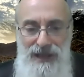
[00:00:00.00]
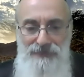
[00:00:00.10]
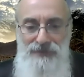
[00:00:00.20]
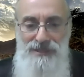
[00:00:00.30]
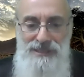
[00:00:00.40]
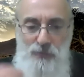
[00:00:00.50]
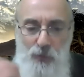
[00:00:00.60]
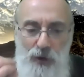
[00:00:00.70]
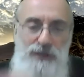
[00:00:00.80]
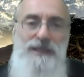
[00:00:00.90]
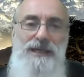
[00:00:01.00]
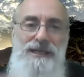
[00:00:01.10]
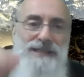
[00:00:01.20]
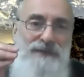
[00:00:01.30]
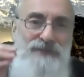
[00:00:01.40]
And this is what
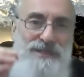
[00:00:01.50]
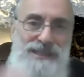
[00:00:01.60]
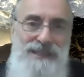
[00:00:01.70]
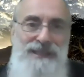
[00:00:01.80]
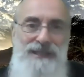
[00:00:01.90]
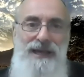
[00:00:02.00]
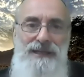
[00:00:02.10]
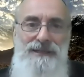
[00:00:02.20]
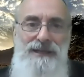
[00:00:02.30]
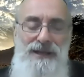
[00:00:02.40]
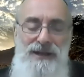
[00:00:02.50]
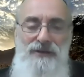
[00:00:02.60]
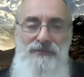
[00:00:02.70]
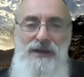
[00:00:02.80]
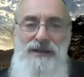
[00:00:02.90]
King David is hinting at,
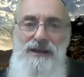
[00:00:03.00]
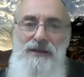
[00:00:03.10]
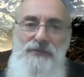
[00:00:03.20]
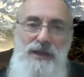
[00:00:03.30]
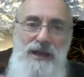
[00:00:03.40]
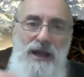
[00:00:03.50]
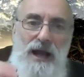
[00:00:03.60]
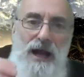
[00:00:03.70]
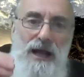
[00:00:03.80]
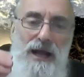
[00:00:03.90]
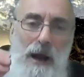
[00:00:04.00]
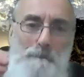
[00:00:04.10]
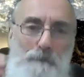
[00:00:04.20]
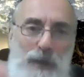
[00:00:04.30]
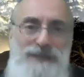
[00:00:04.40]
that the
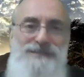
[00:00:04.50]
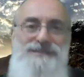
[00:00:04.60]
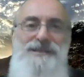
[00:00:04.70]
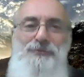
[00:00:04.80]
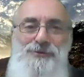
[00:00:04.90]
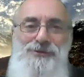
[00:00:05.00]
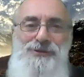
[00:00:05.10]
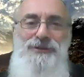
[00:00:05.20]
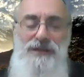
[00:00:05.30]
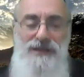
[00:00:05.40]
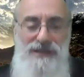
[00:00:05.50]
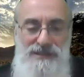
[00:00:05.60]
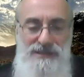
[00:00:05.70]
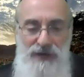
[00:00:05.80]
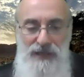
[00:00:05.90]
abundance of the world is
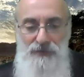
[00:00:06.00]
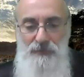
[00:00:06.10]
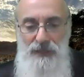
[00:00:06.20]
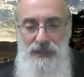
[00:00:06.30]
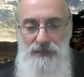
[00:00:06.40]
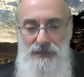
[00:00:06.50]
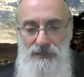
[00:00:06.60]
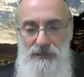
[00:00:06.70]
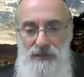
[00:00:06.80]
divine illumination.